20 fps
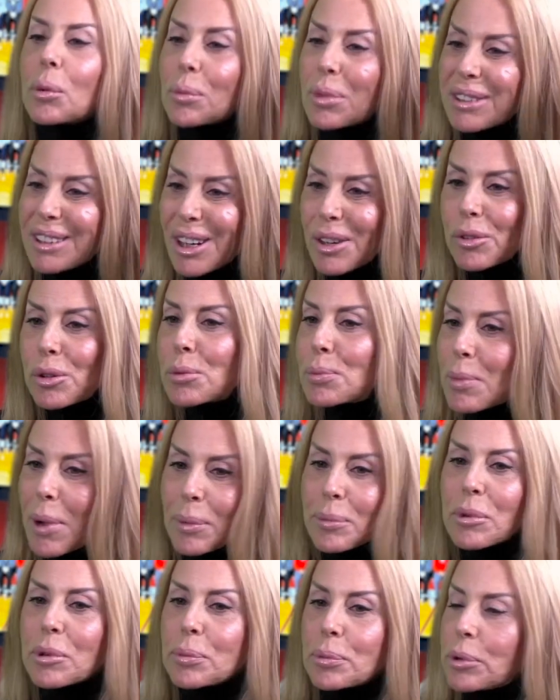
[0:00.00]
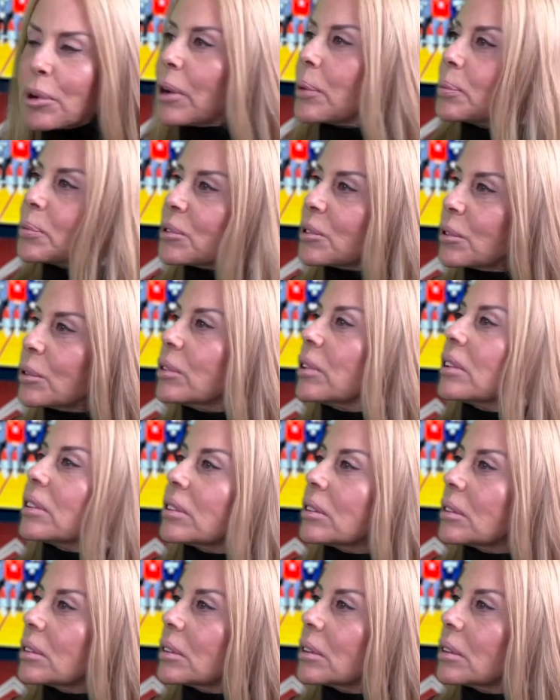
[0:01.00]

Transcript: but they remember prep students.